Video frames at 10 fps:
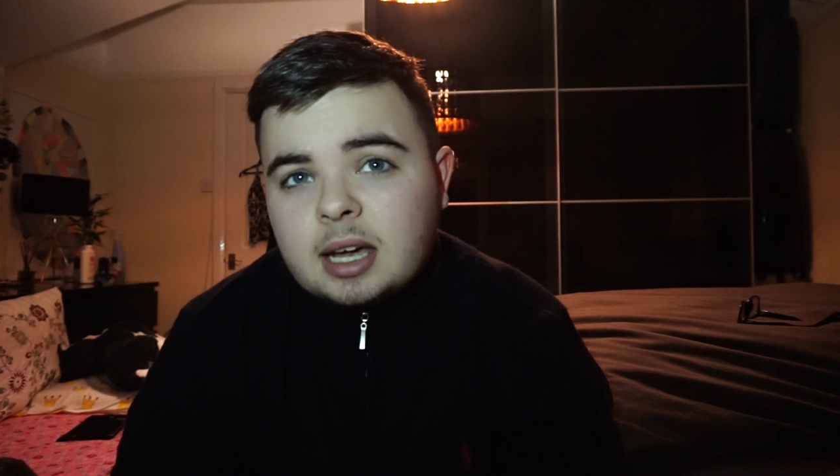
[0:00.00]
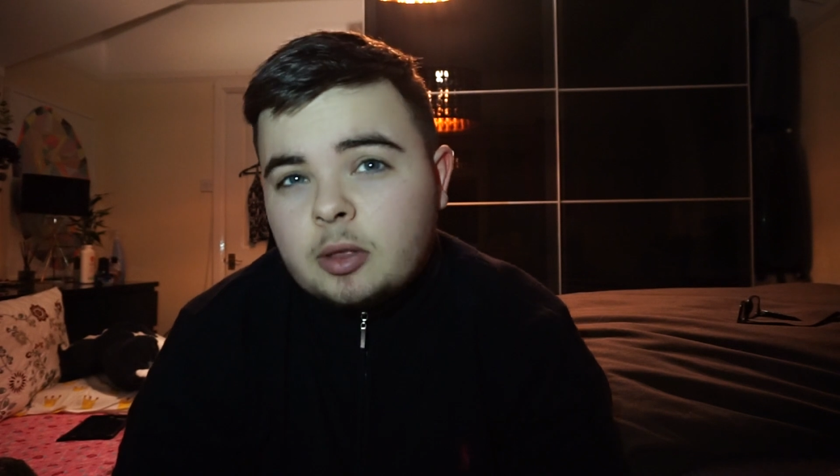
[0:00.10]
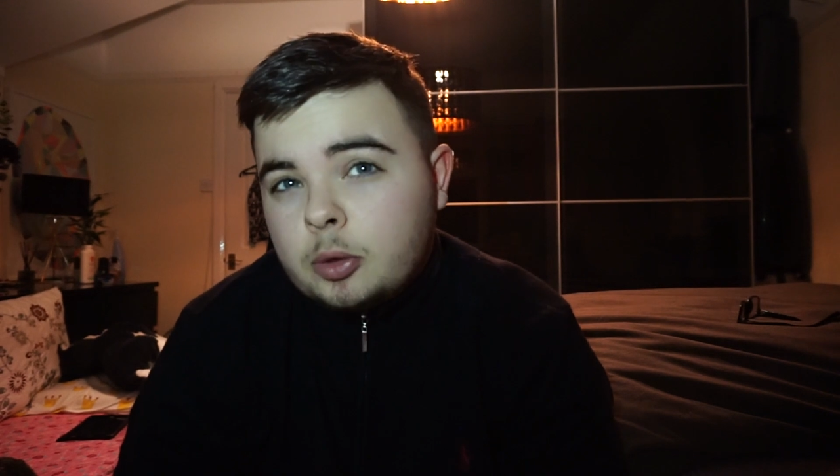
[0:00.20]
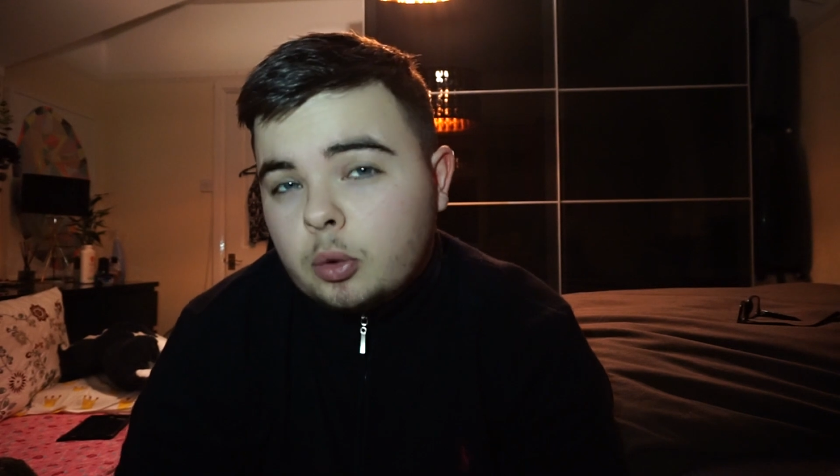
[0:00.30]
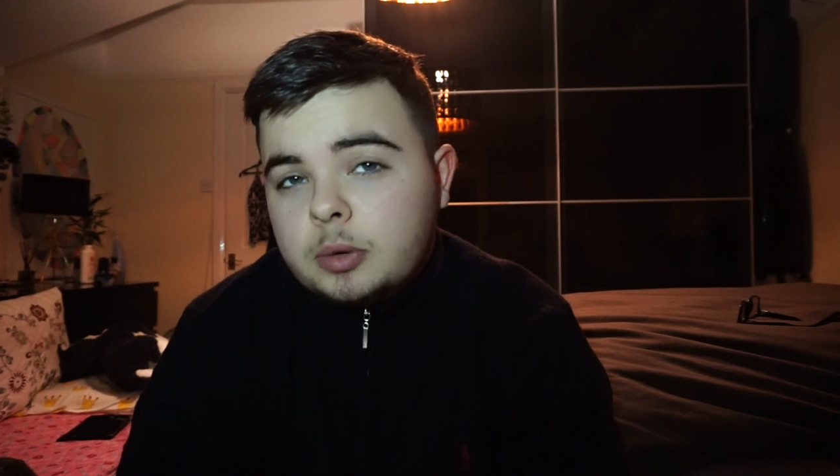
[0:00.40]
I
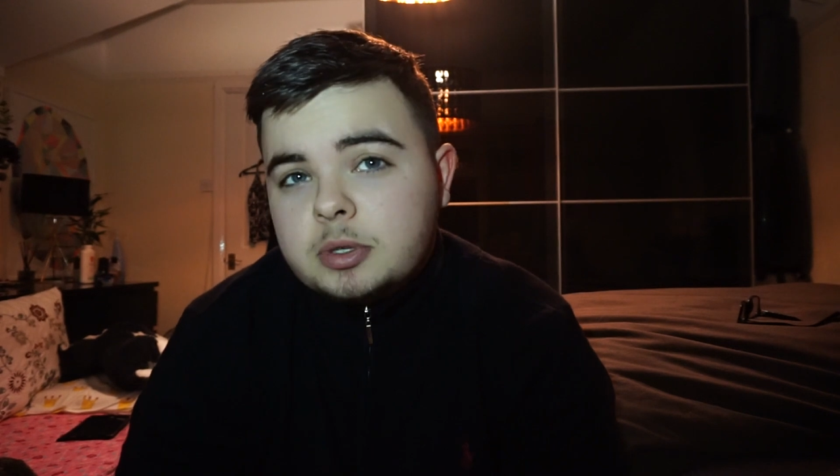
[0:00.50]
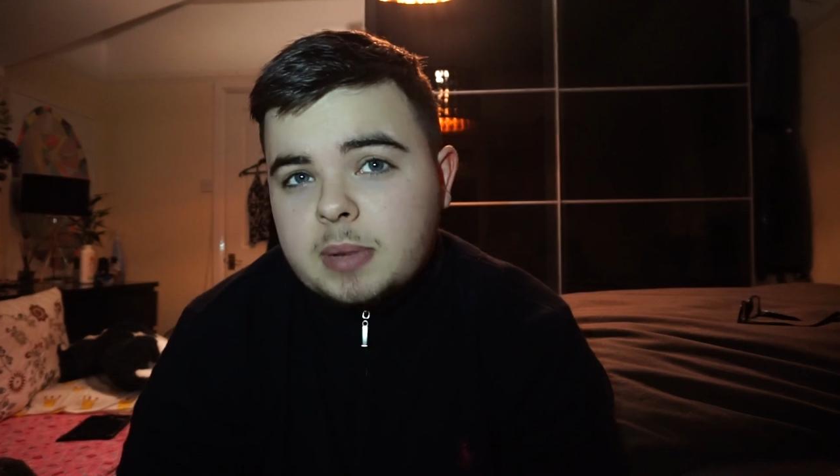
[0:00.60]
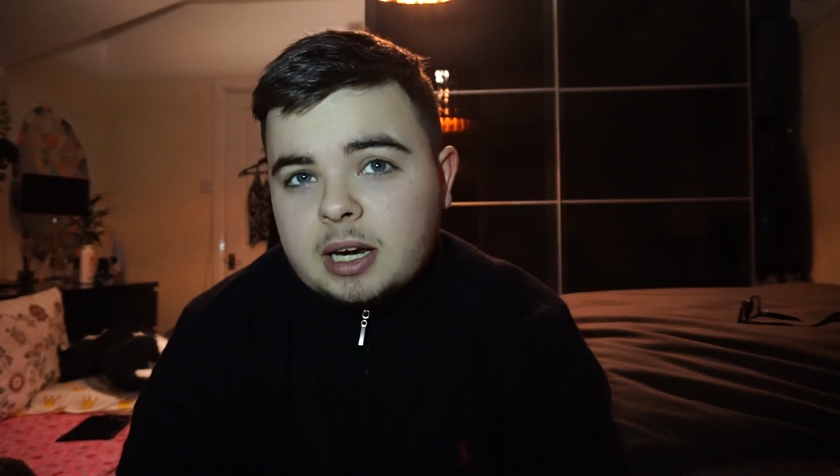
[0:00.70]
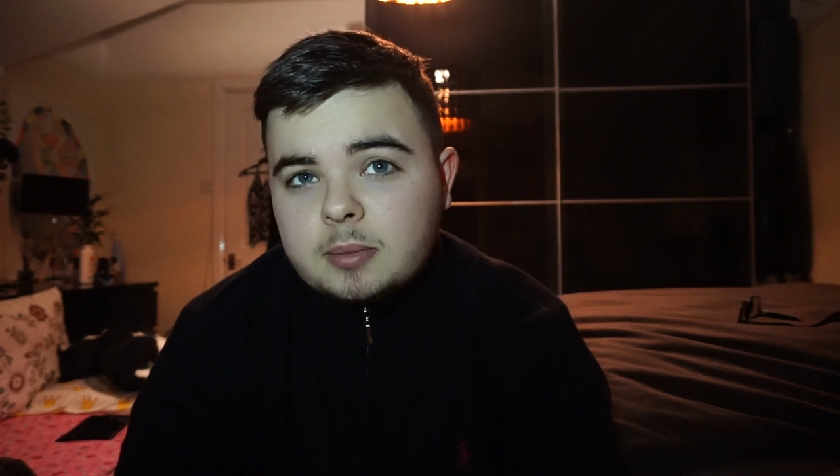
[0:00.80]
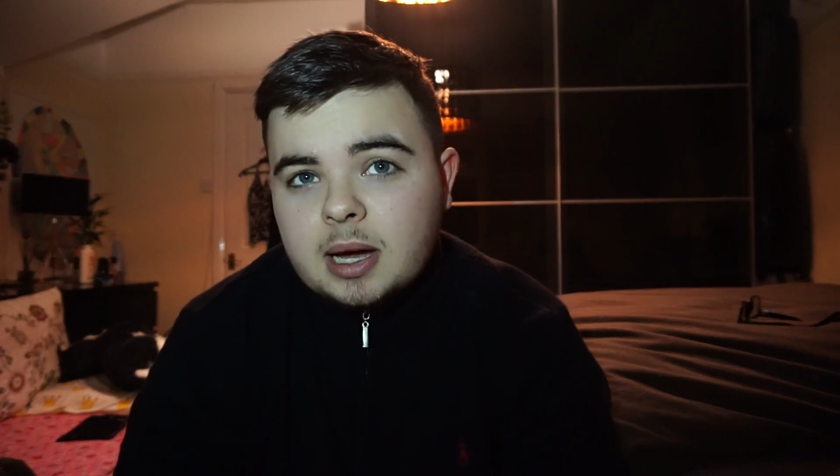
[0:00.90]
thought he was
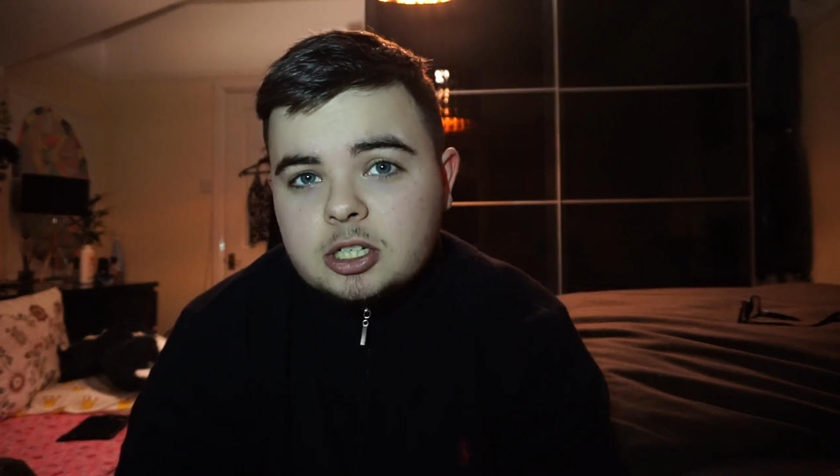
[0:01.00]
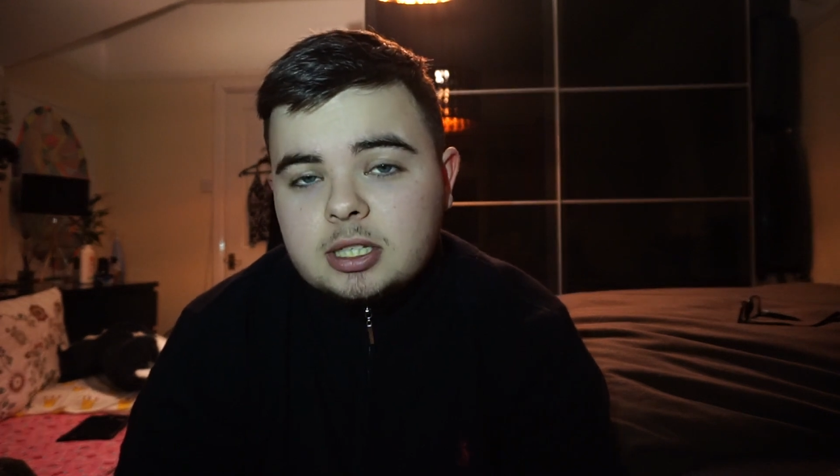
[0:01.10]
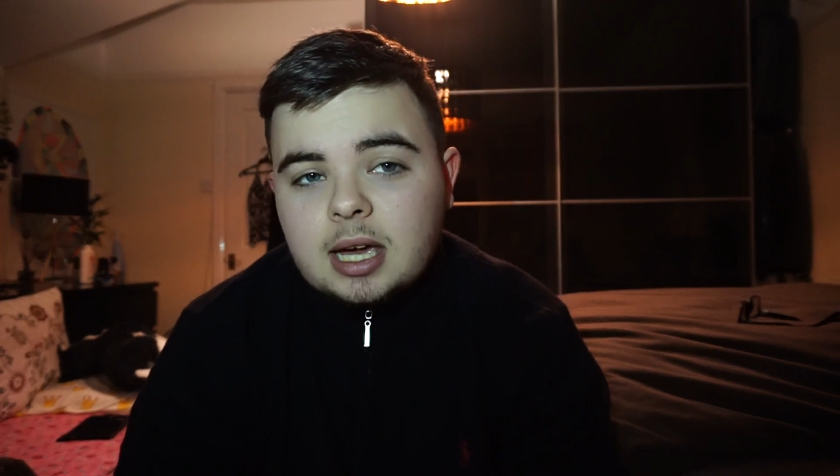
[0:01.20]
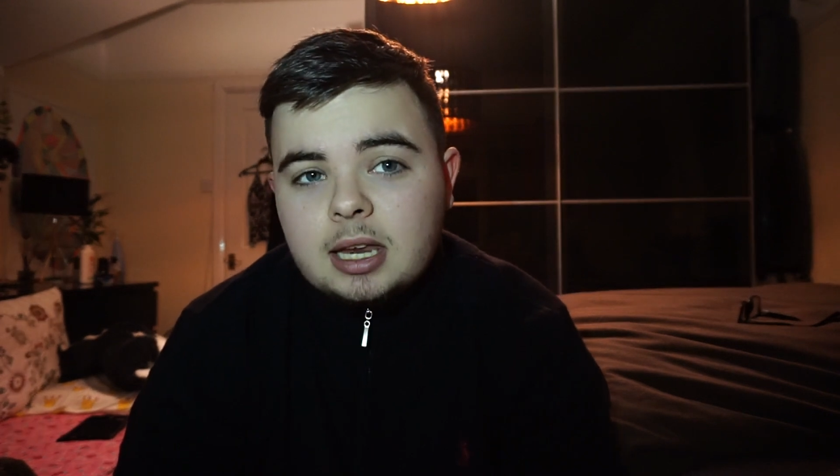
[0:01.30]
man of the match today,